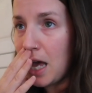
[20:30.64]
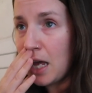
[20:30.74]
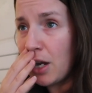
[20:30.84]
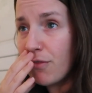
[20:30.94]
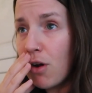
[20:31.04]

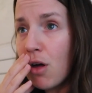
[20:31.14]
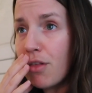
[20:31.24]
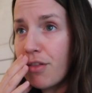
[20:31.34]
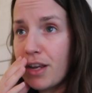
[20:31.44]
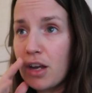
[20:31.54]
And I
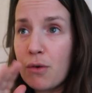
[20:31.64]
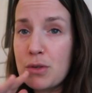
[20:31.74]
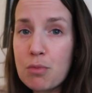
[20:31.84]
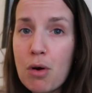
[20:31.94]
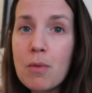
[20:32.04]
rather think I
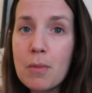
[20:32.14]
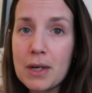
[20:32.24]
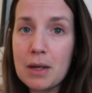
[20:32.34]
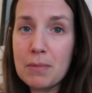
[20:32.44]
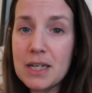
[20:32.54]
was
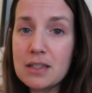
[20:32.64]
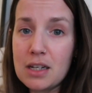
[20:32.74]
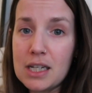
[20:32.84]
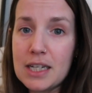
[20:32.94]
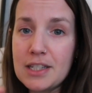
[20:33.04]
probably a bit
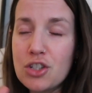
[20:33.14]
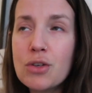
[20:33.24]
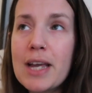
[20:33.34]
dilated.